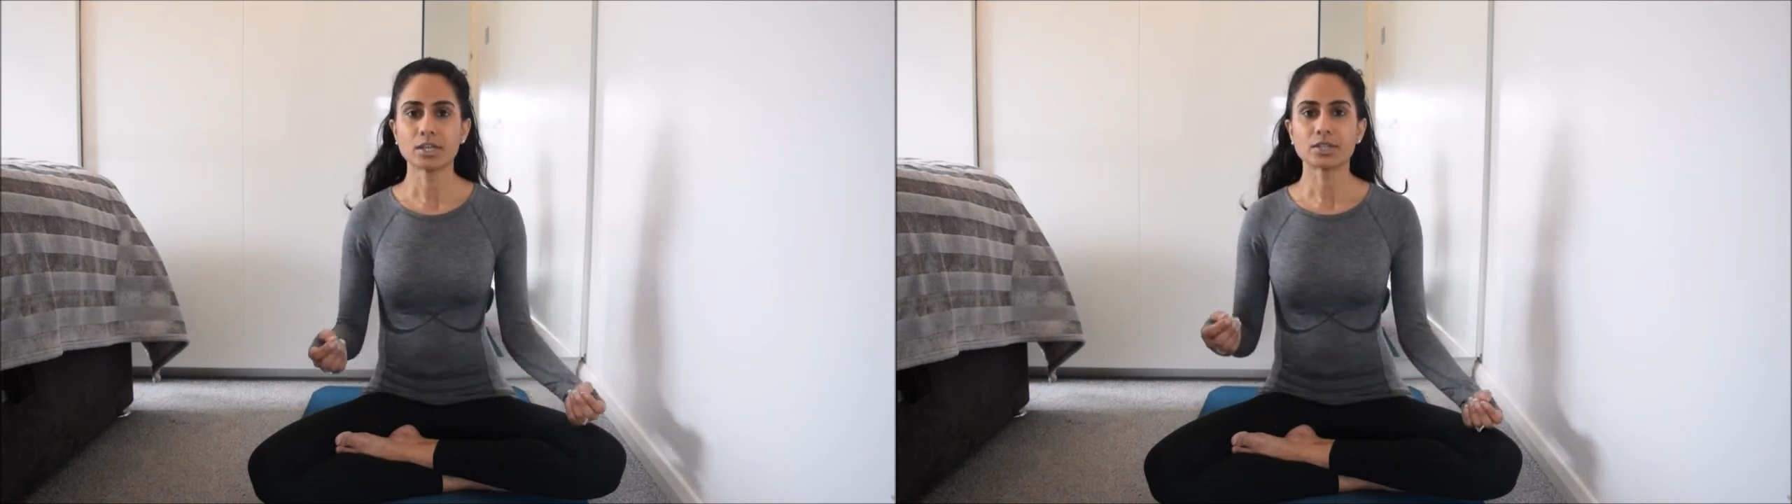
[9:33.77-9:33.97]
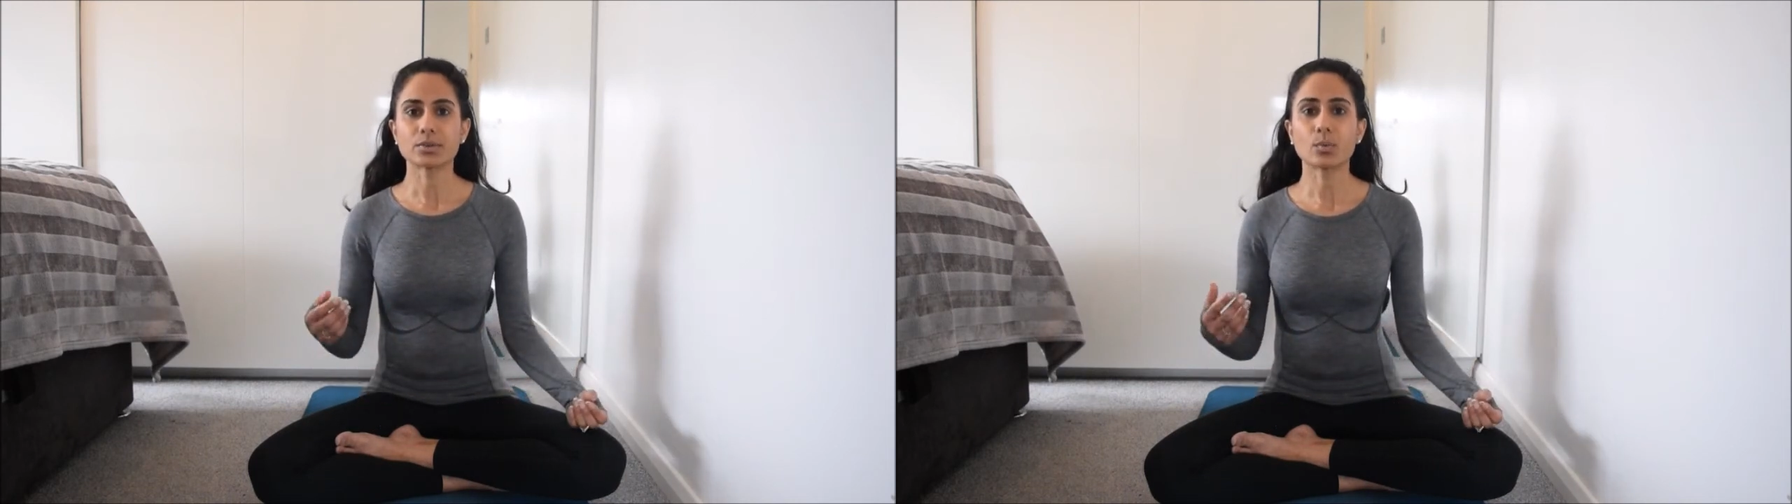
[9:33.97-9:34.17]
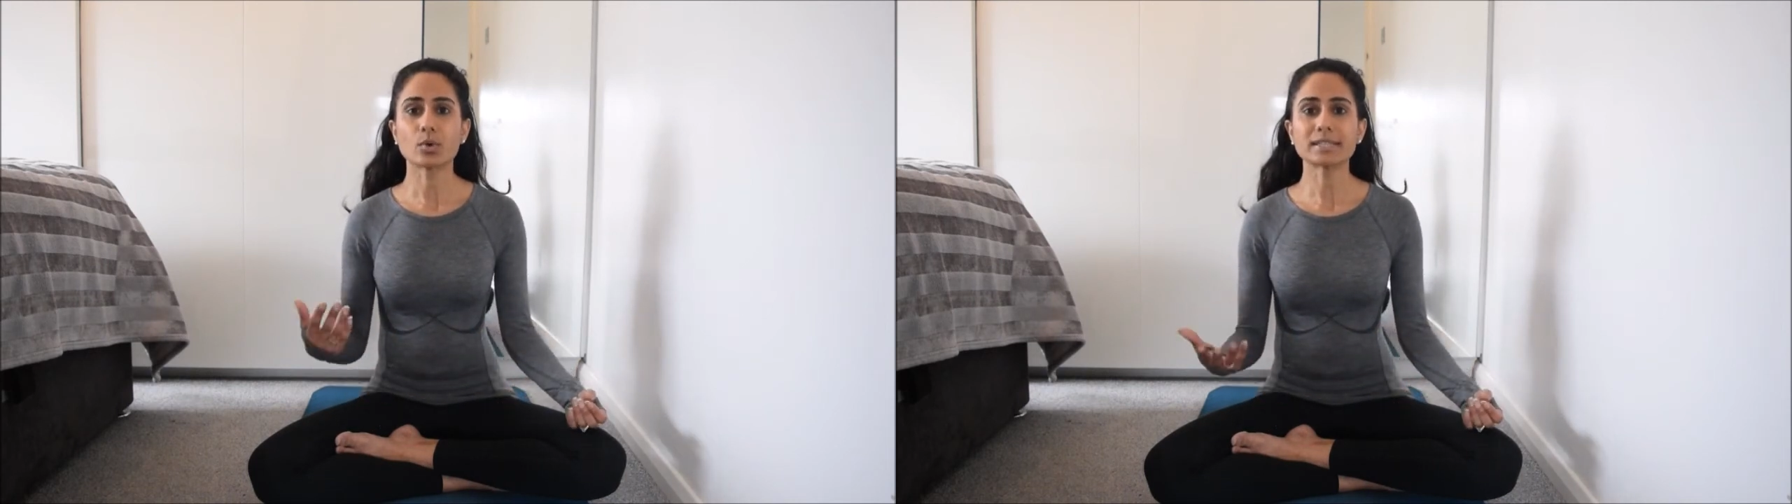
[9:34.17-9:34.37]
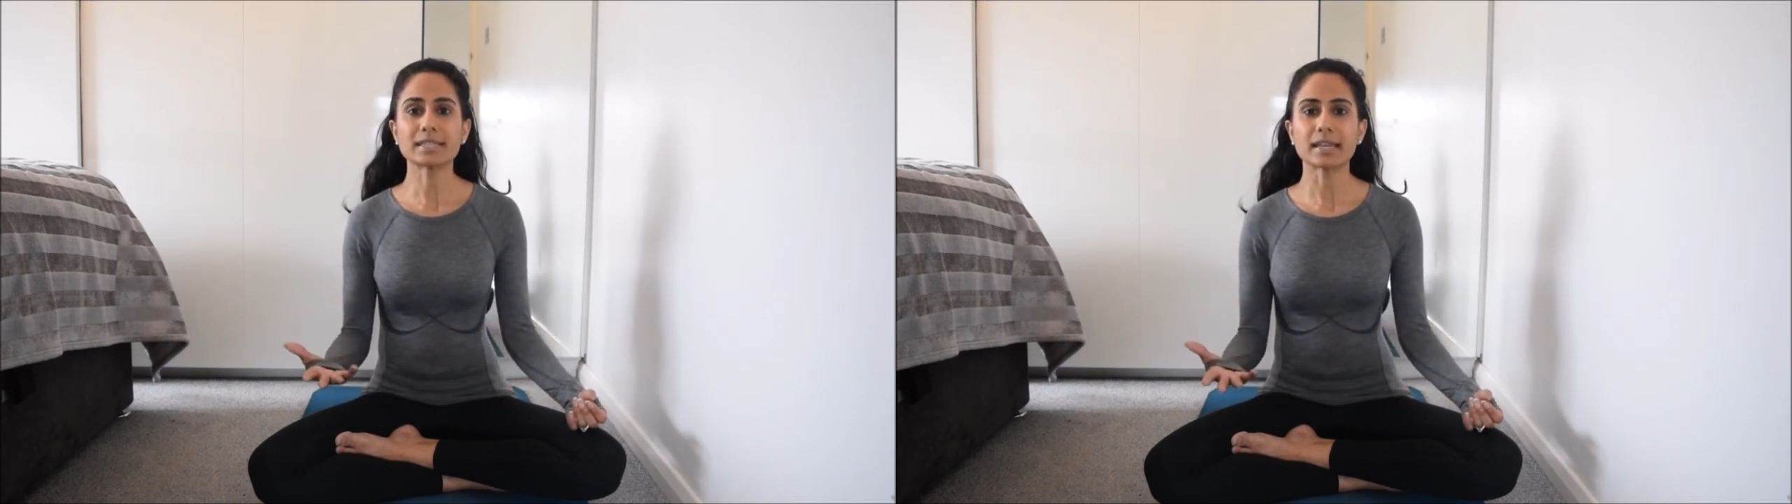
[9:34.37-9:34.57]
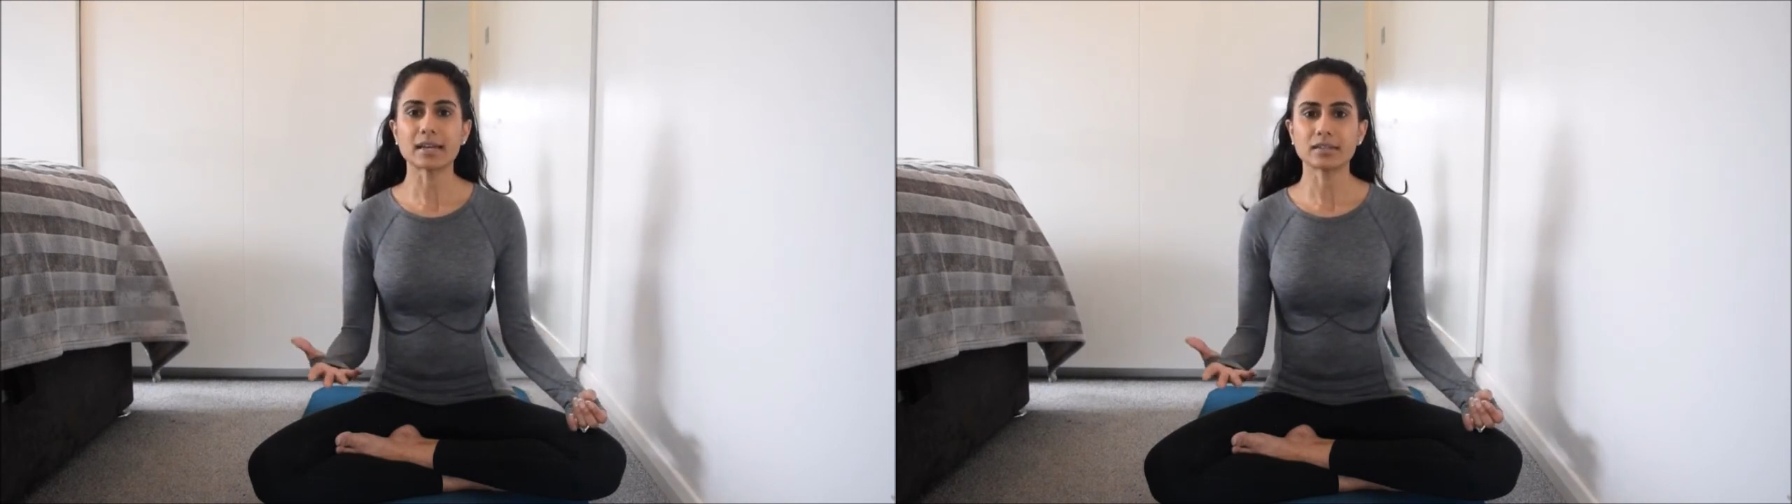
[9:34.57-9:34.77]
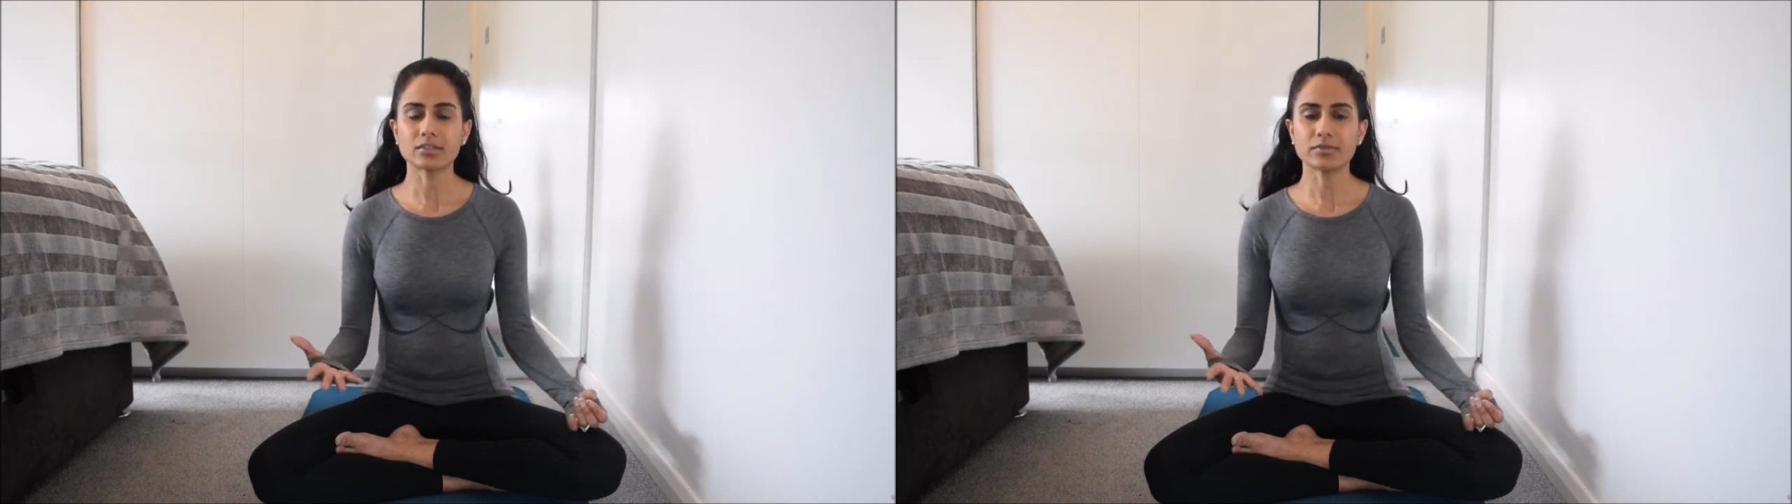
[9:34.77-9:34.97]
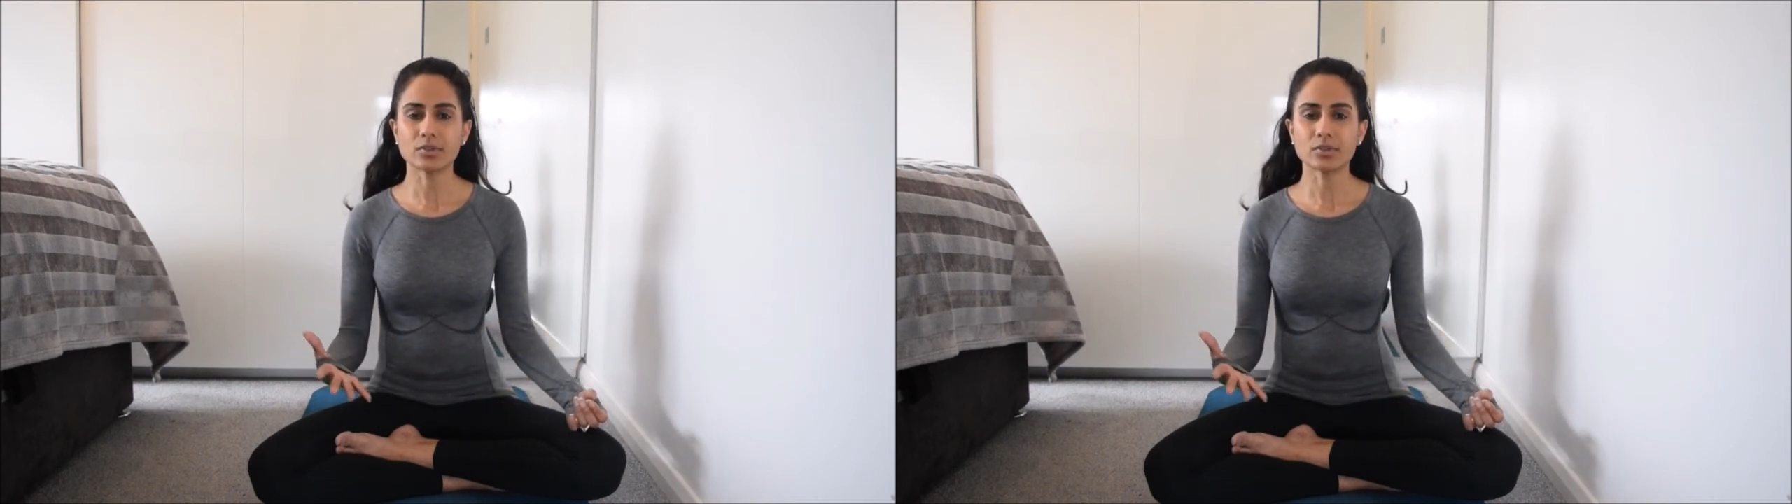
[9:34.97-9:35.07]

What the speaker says: Towards the end of